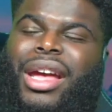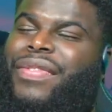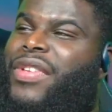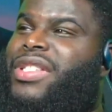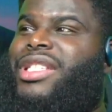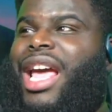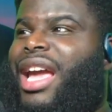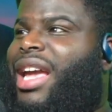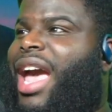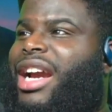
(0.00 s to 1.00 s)
this
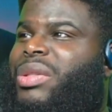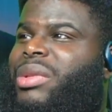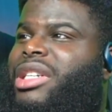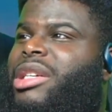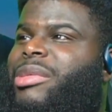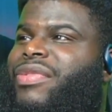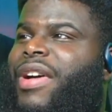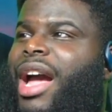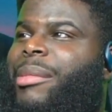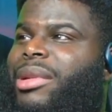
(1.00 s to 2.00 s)
deck actually could be
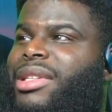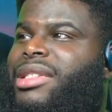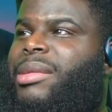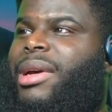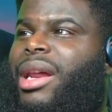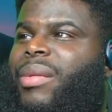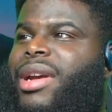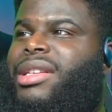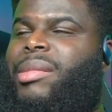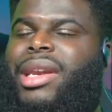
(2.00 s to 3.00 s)
viable in some kind of ways.
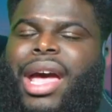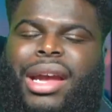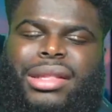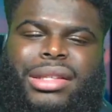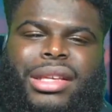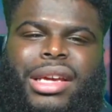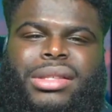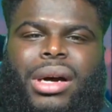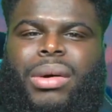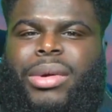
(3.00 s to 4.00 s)
I mean, Agatha decks
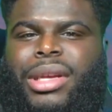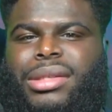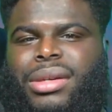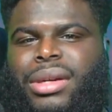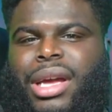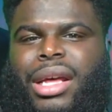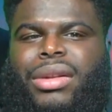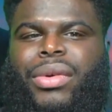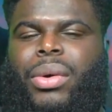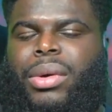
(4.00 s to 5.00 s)
always are kind
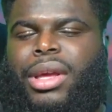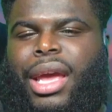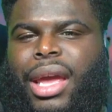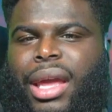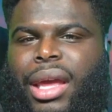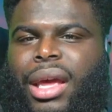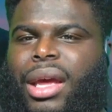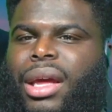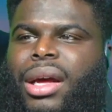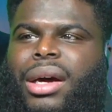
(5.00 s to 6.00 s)
of okay.
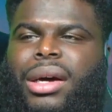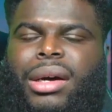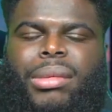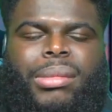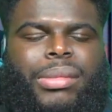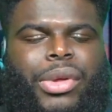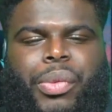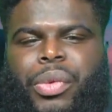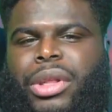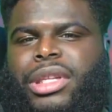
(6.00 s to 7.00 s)
Um, they're
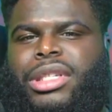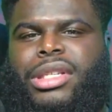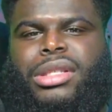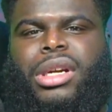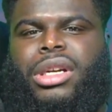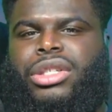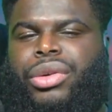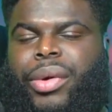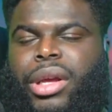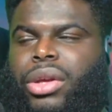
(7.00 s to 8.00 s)
really just there to
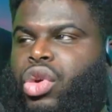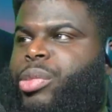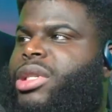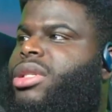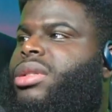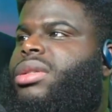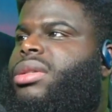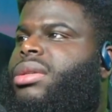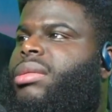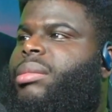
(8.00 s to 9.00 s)
generate cubage.
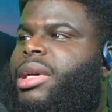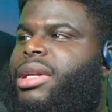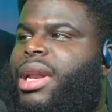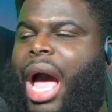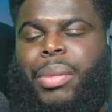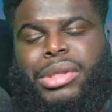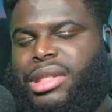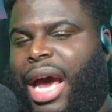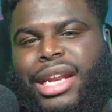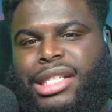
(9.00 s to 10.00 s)
But I was
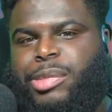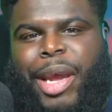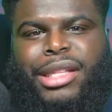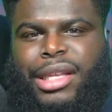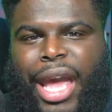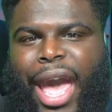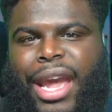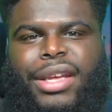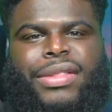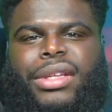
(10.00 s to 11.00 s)
not expecting
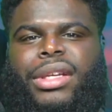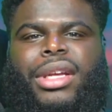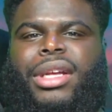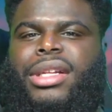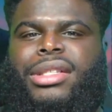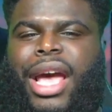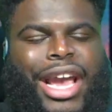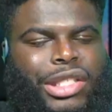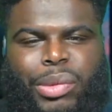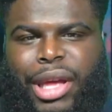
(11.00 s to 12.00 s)
Agatha to
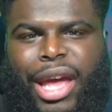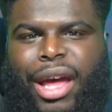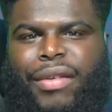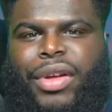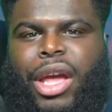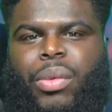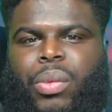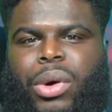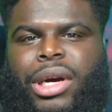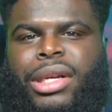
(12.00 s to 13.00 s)
actually have a
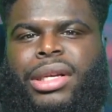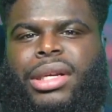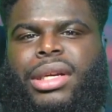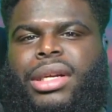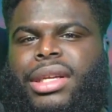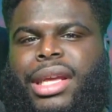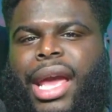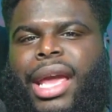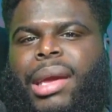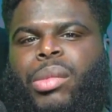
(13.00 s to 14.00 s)

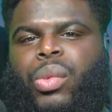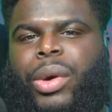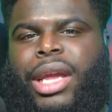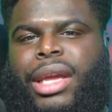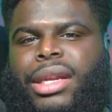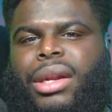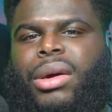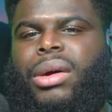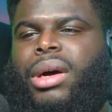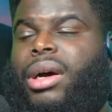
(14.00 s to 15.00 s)
one-game win.
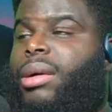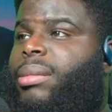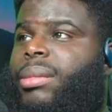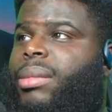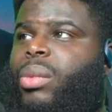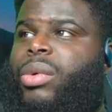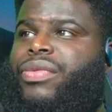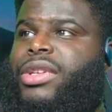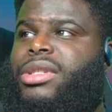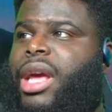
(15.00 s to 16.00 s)
Um, with
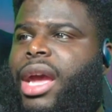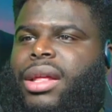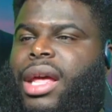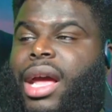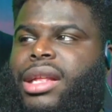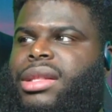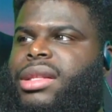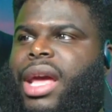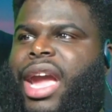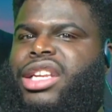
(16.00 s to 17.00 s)
this deck, like I,
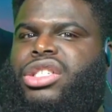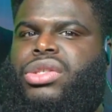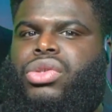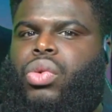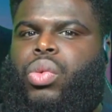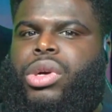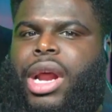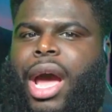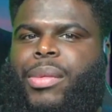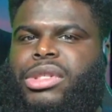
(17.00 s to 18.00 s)
the H's were
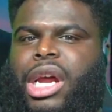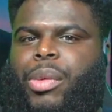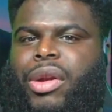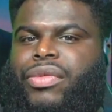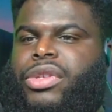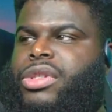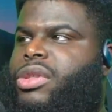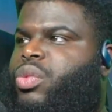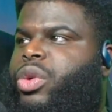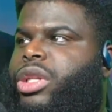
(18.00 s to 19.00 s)
not, I was not ready for this. This
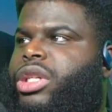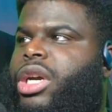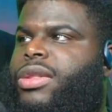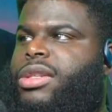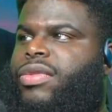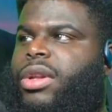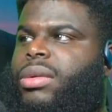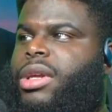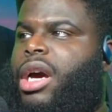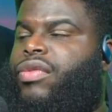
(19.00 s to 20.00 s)
really cut this video
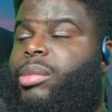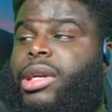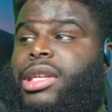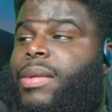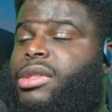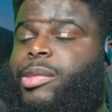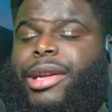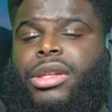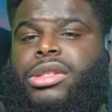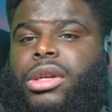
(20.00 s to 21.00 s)
down for me because I was
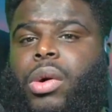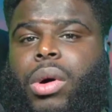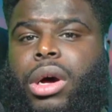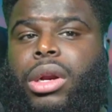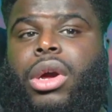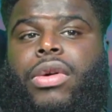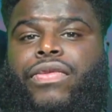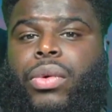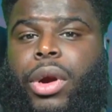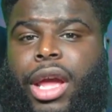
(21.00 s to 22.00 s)
expecting this to go on
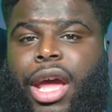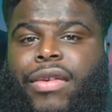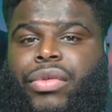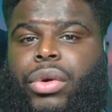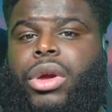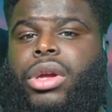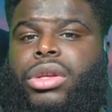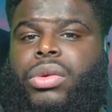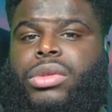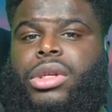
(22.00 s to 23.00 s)
forever
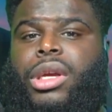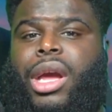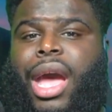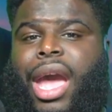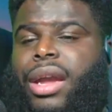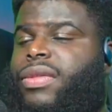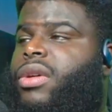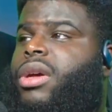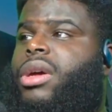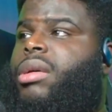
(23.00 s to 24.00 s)
using Agatha.
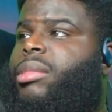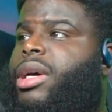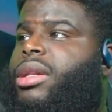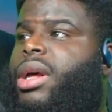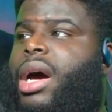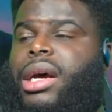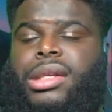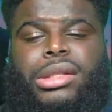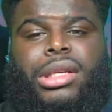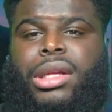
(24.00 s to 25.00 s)
But
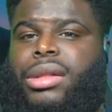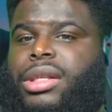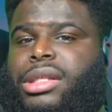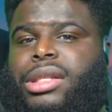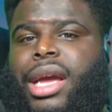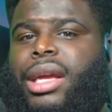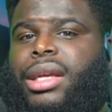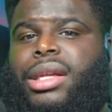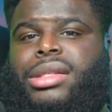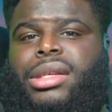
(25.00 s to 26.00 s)
honestly, this deck
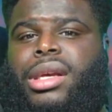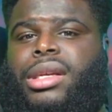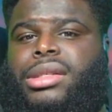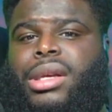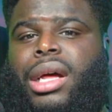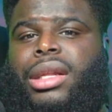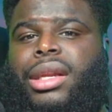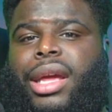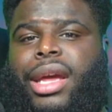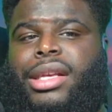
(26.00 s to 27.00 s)
gets a solid
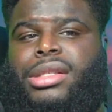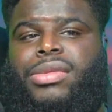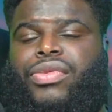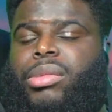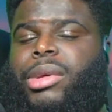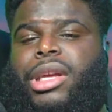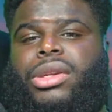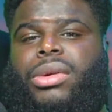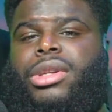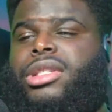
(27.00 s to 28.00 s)
S for me
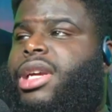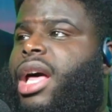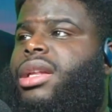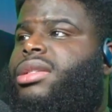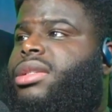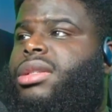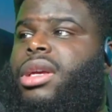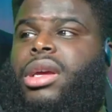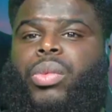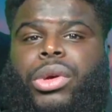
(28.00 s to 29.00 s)
during this challenge because
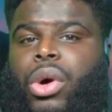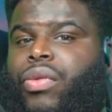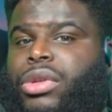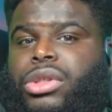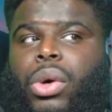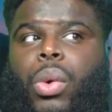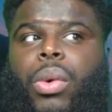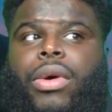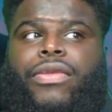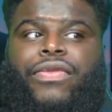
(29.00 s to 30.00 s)
it went over so
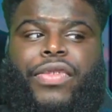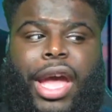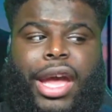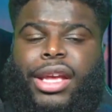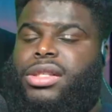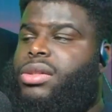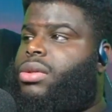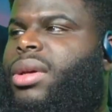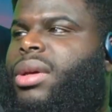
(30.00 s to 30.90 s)
fast.